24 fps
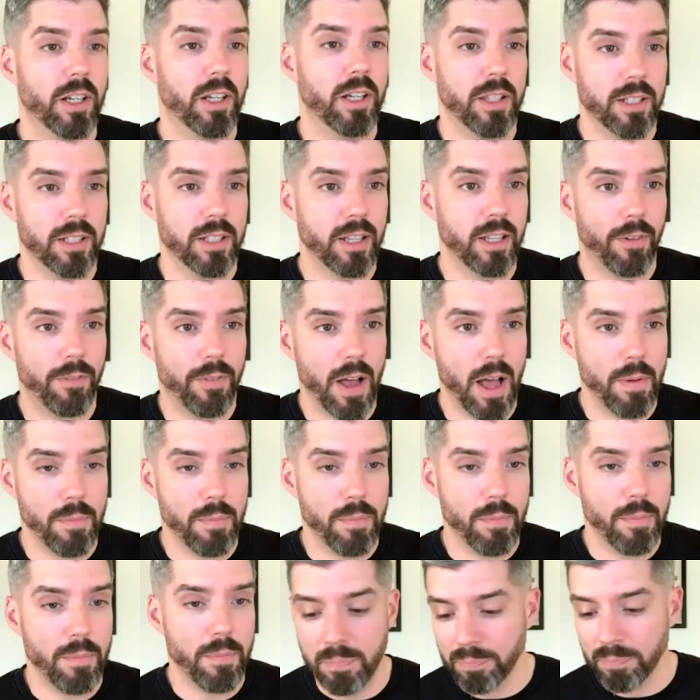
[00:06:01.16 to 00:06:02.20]
to look this
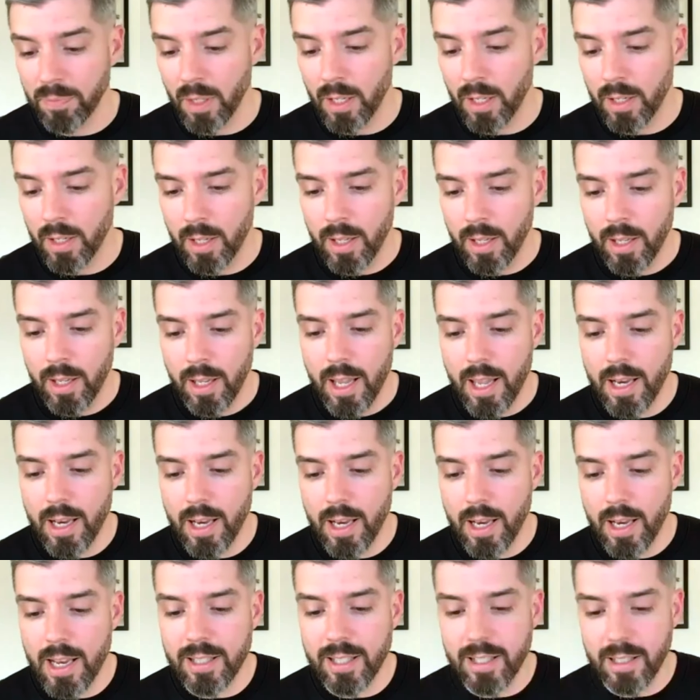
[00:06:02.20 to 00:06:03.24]
stuff up.
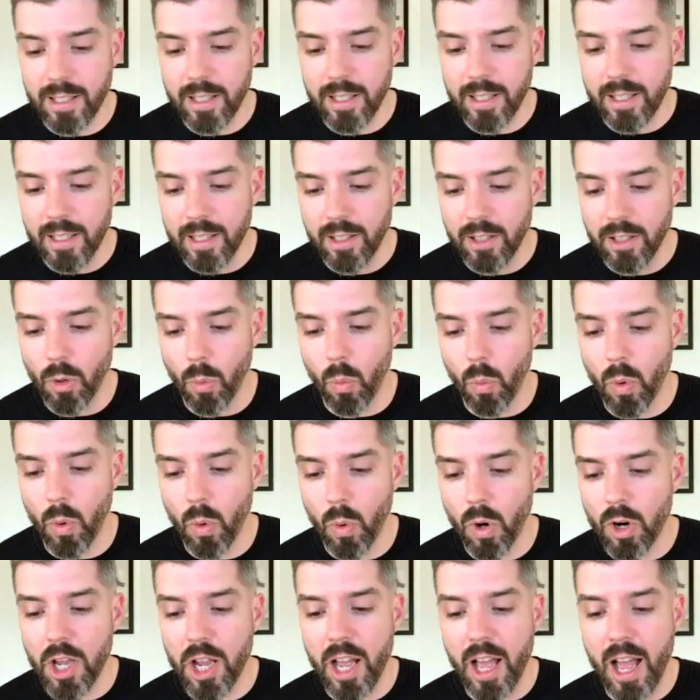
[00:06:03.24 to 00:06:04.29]
And it's
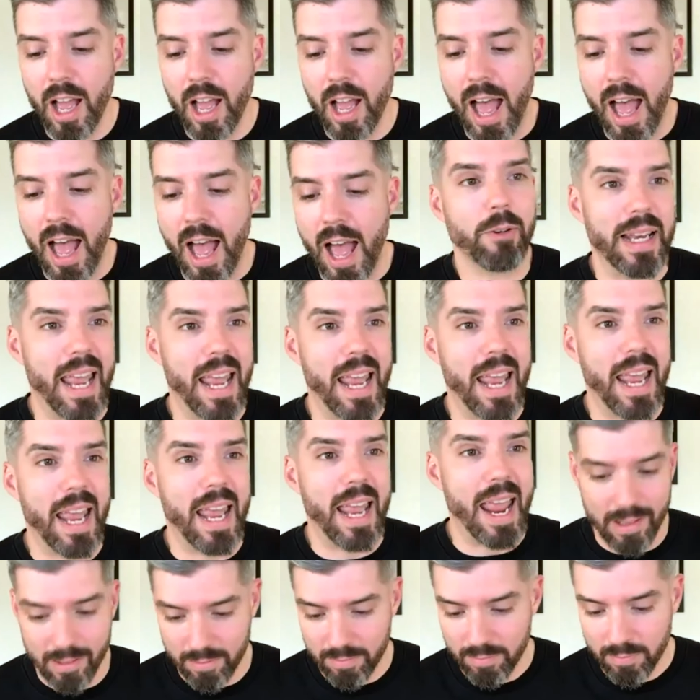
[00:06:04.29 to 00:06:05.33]
the word
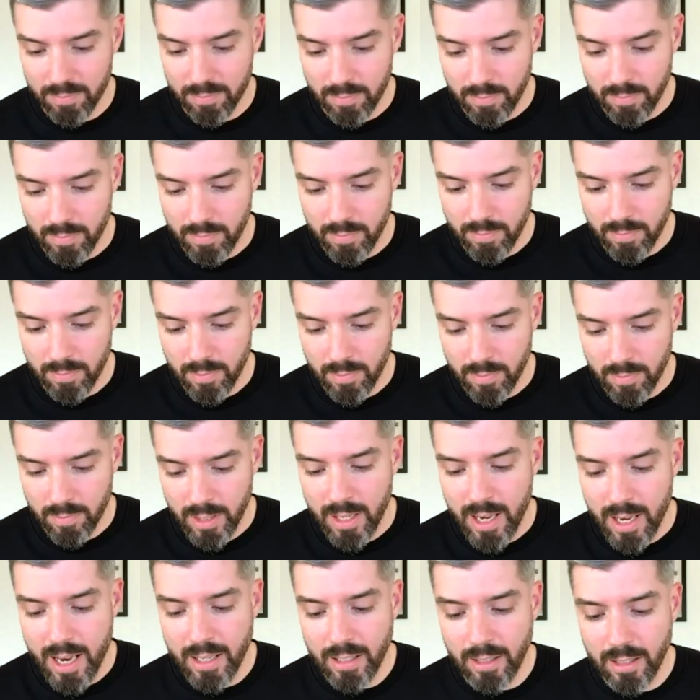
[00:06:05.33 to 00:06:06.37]
eirene.
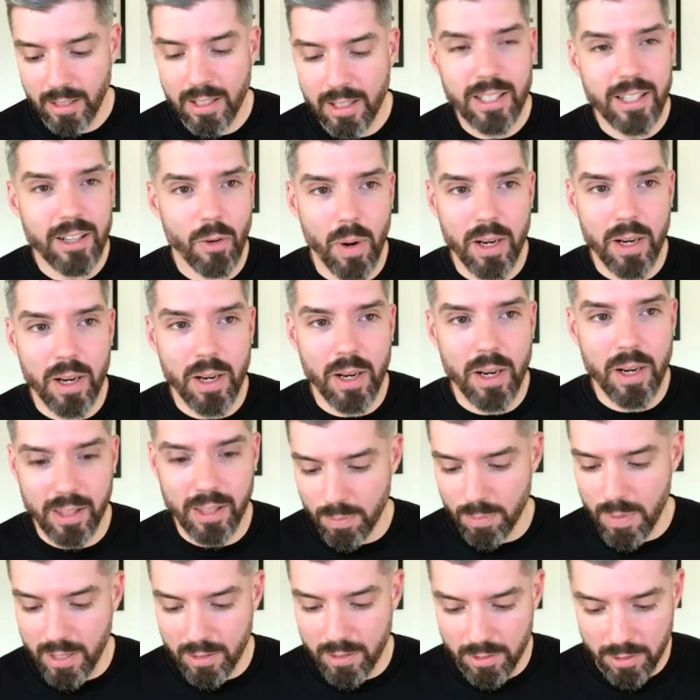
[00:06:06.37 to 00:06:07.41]
And listen to
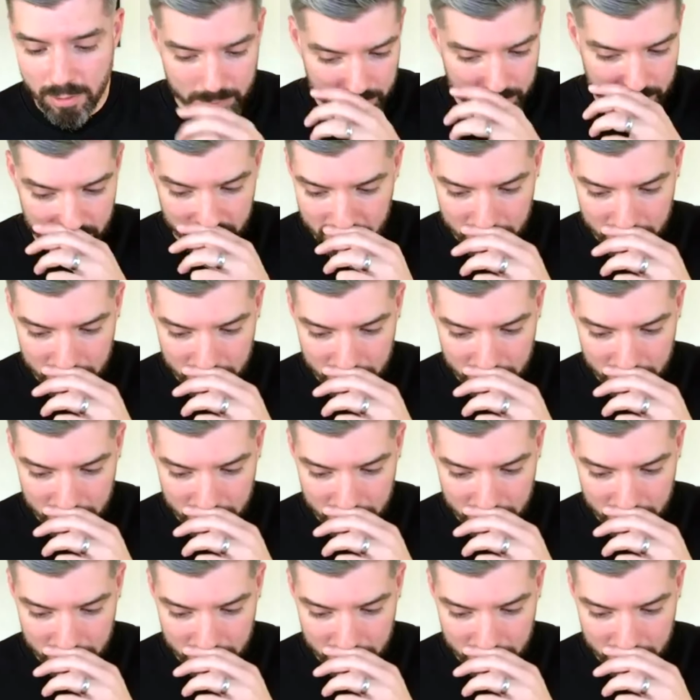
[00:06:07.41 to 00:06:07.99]
what this means.